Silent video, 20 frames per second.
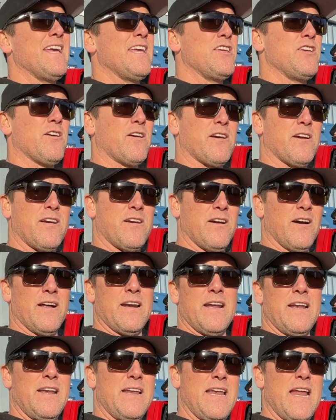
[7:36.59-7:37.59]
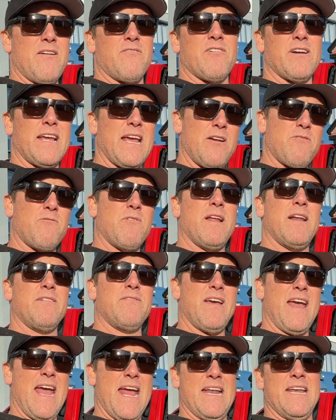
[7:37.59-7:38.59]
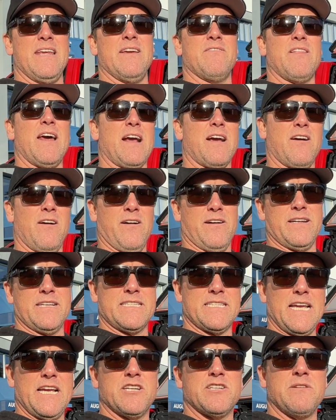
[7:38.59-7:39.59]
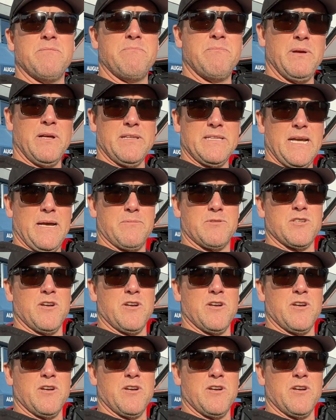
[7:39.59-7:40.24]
you're gonna never get rid of any of that condensation buildup.